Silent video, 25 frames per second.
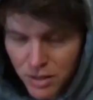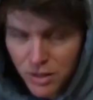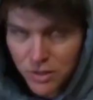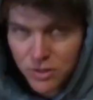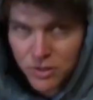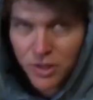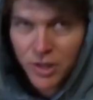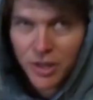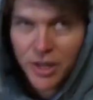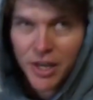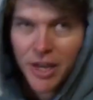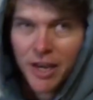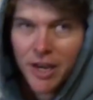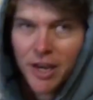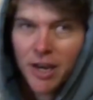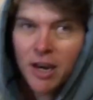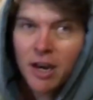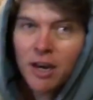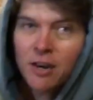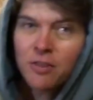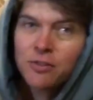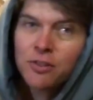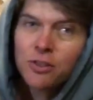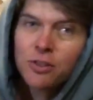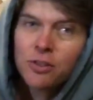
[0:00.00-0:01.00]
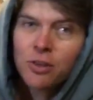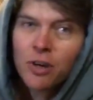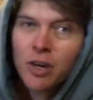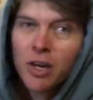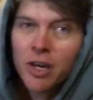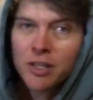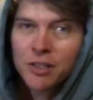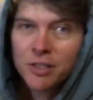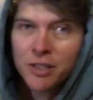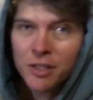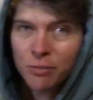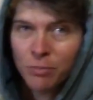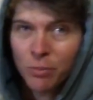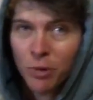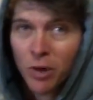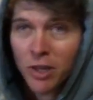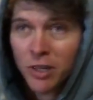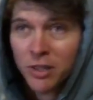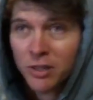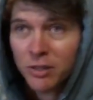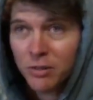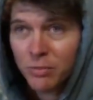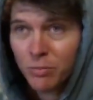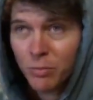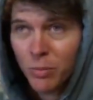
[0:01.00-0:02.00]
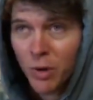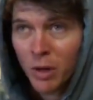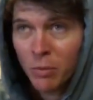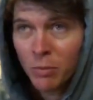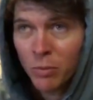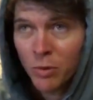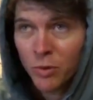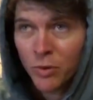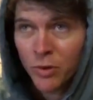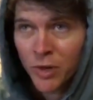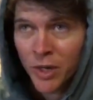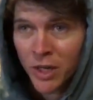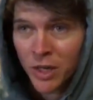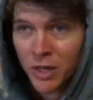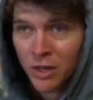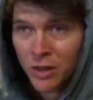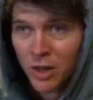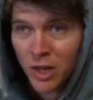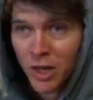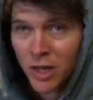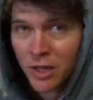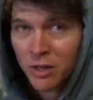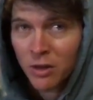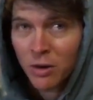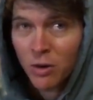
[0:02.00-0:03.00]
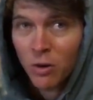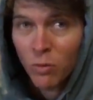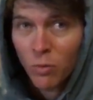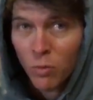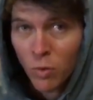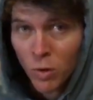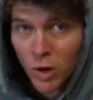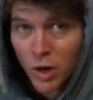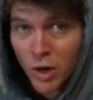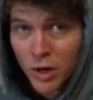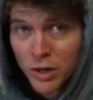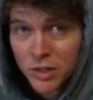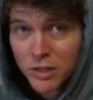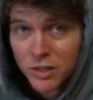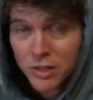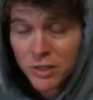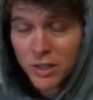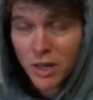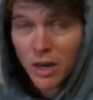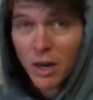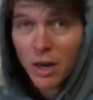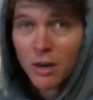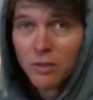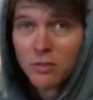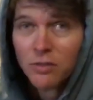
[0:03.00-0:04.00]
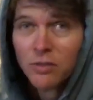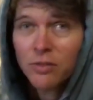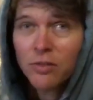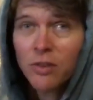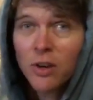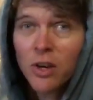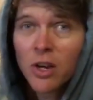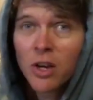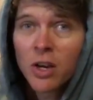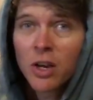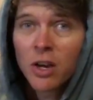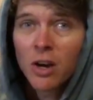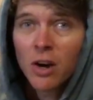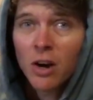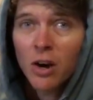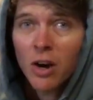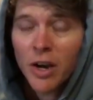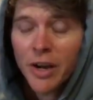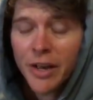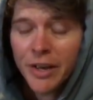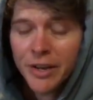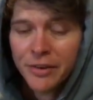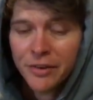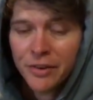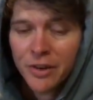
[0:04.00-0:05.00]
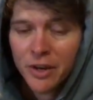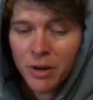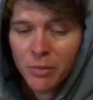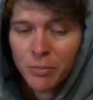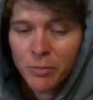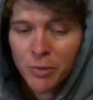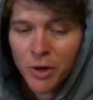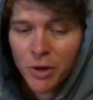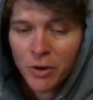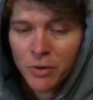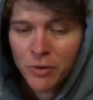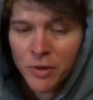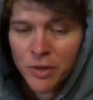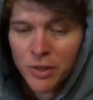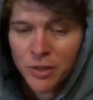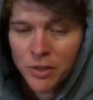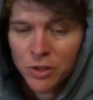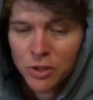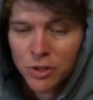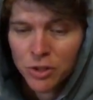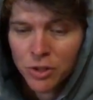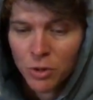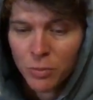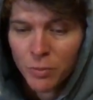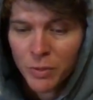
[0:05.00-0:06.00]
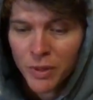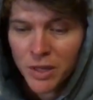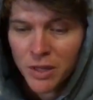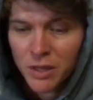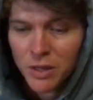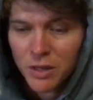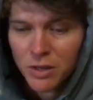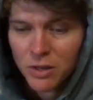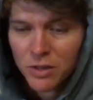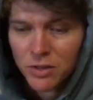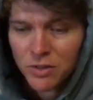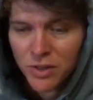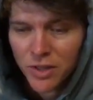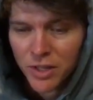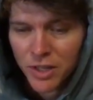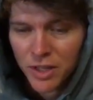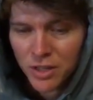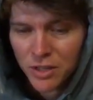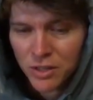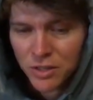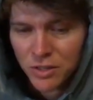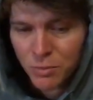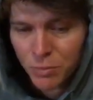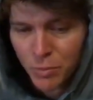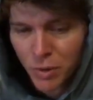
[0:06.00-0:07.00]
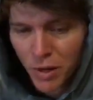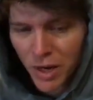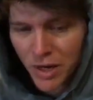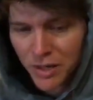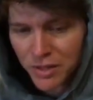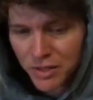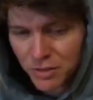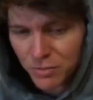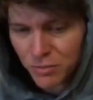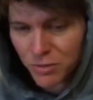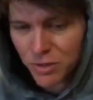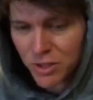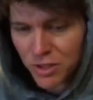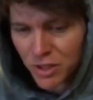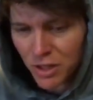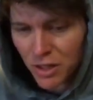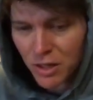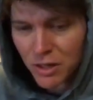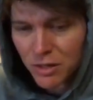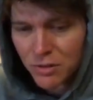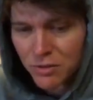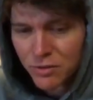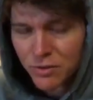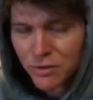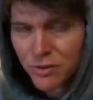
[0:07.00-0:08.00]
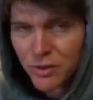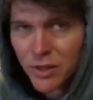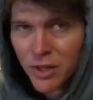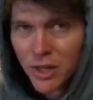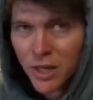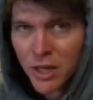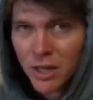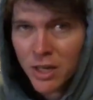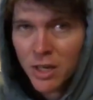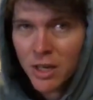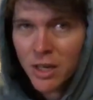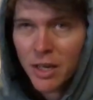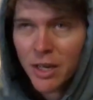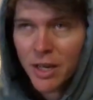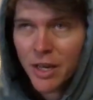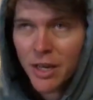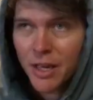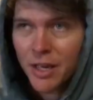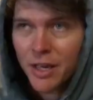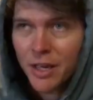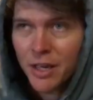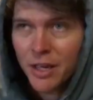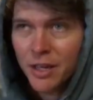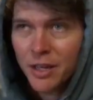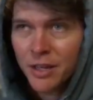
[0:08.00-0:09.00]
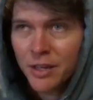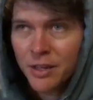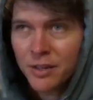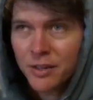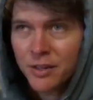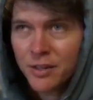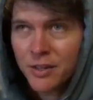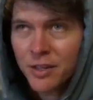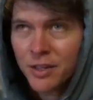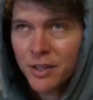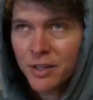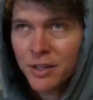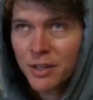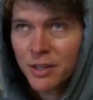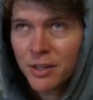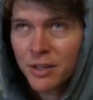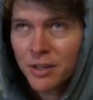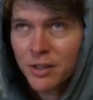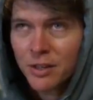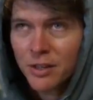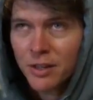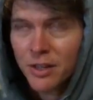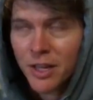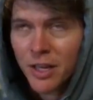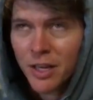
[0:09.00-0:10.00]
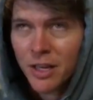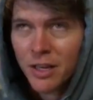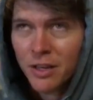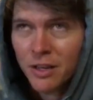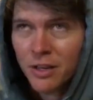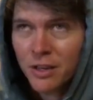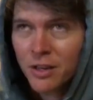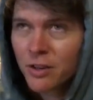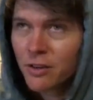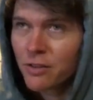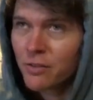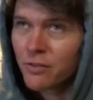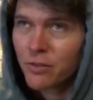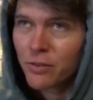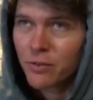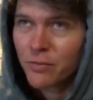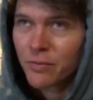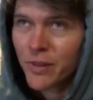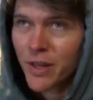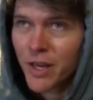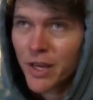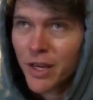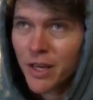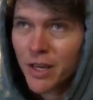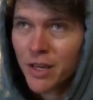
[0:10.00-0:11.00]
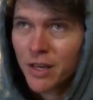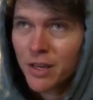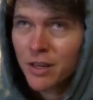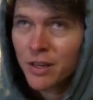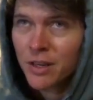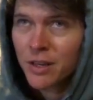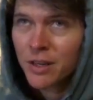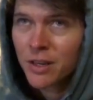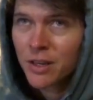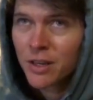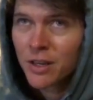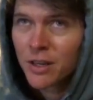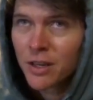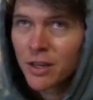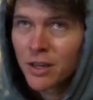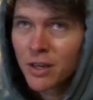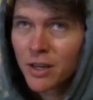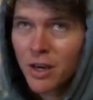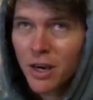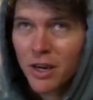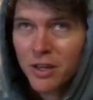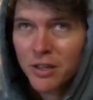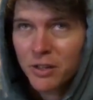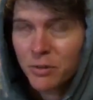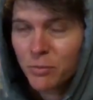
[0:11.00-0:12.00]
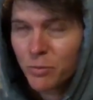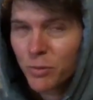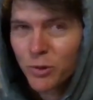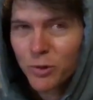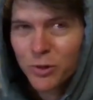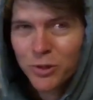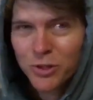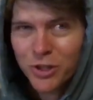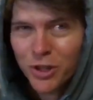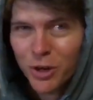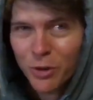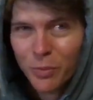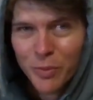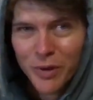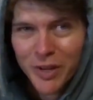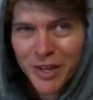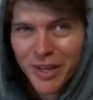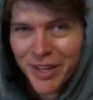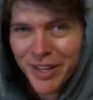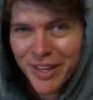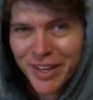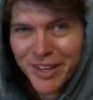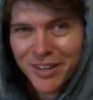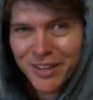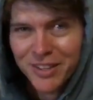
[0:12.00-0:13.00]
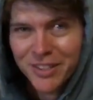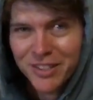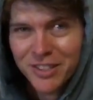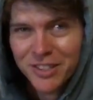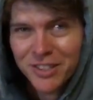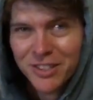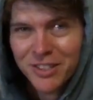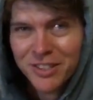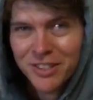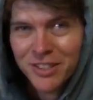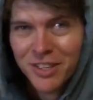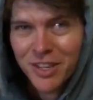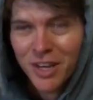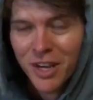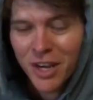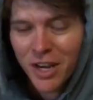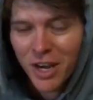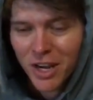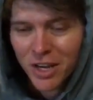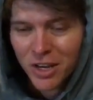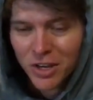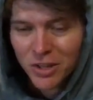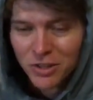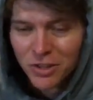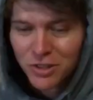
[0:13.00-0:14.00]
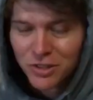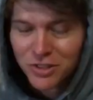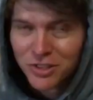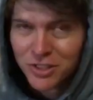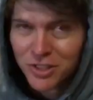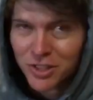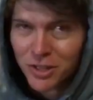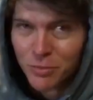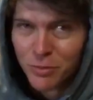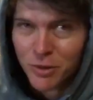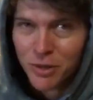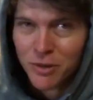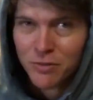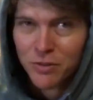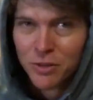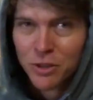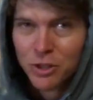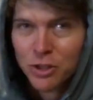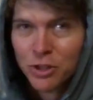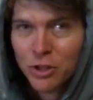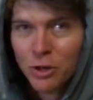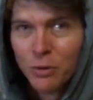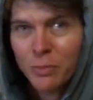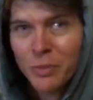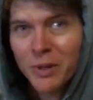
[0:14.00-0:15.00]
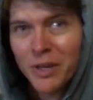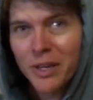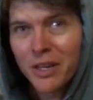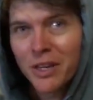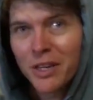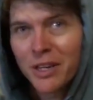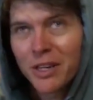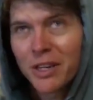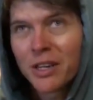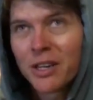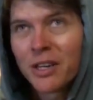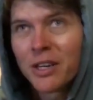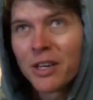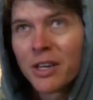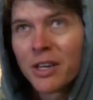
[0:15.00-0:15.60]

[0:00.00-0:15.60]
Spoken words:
So yeah, after I did my morning like work stuff, I ended up going shopping because I needed to buy some stuff. And then from there I did more shopping, and I got lost in a bit of a shopping,